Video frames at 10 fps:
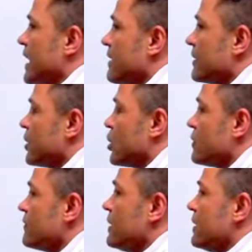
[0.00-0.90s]
we have a
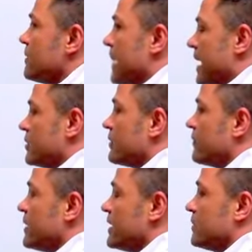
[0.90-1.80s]
curve back to the
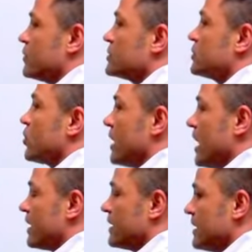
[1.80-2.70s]
front again, which is lordotic